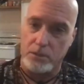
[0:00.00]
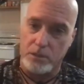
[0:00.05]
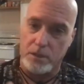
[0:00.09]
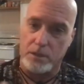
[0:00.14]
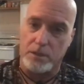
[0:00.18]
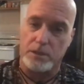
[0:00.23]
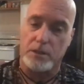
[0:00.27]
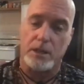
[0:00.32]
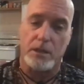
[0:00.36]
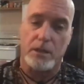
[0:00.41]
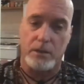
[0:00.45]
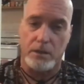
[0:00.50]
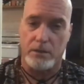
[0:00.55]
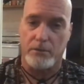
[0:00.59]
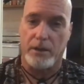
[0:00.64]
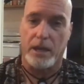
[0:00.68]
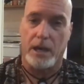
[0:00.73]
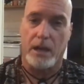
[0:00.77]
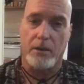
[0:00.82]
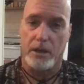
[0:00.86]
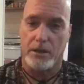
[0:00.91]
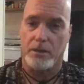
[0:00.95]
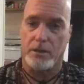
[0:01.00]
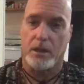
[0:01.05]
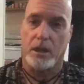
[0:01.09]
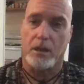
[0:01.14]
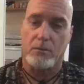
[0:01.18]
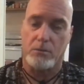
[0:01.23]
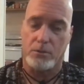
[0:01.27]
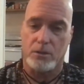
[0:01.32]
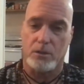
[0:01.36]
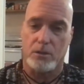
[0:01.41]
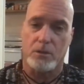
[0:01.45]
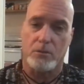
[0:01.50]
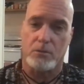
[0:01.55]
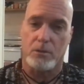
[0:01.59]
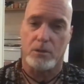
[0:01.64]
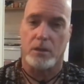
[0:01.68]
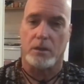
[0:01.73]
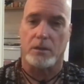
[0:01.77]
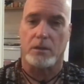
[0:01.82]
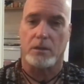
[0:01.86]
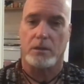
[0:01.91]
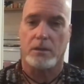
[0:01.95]
the theory of how I thought it was going to
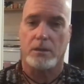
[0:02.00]
work.